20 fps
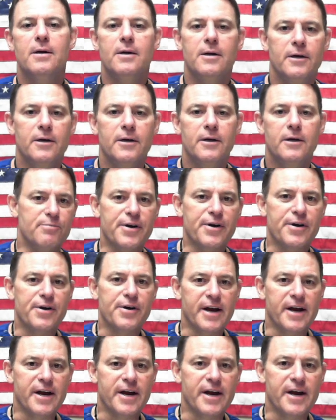Good
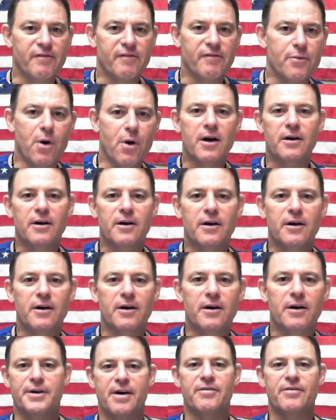morning, everybody. Welcome
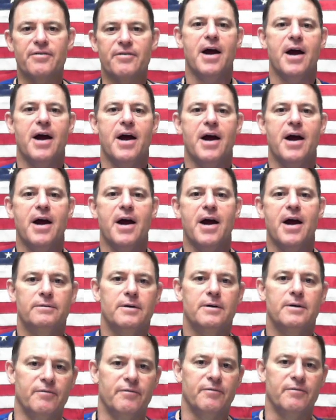to another
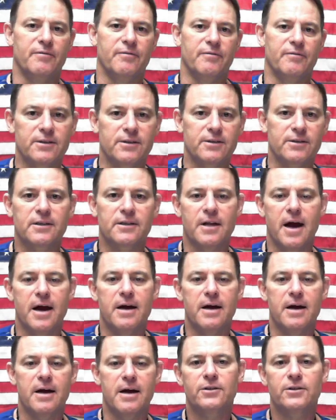episode of the Doctor's
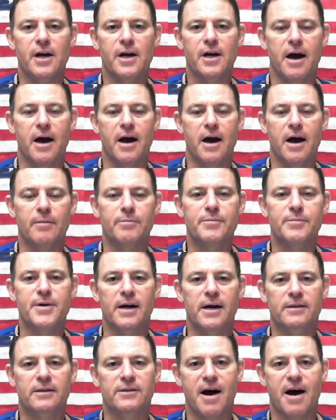Lounge. I'm Dr.
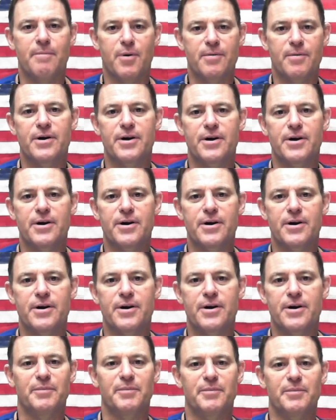Scott Barbour, and you're
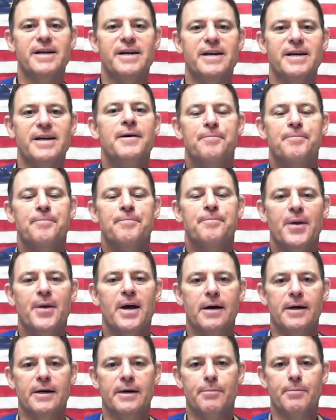listening to me
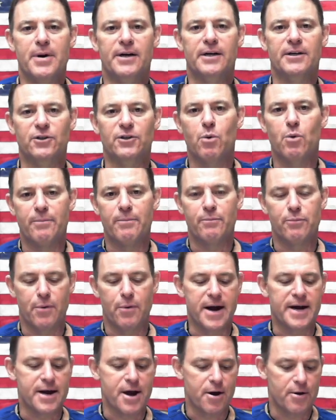on America's Web
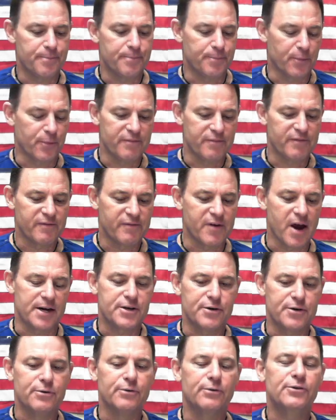Radio. We've got a
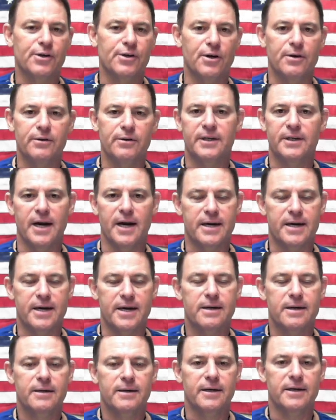huge show
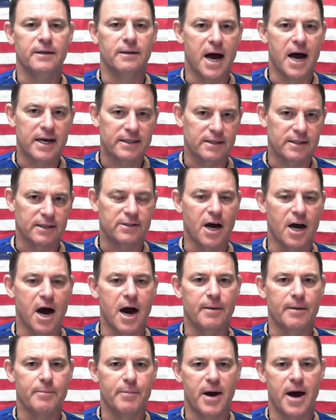today and a lot to
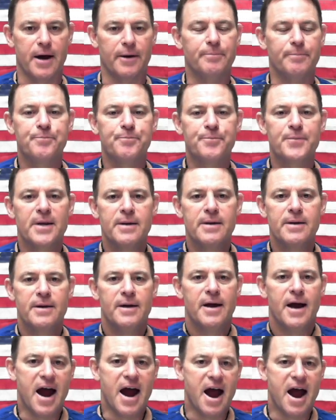talk about.
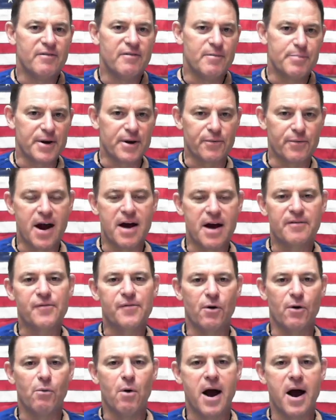I haven't been around
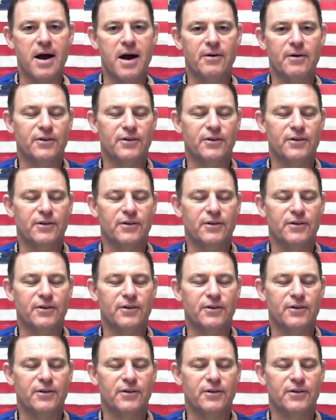for a while.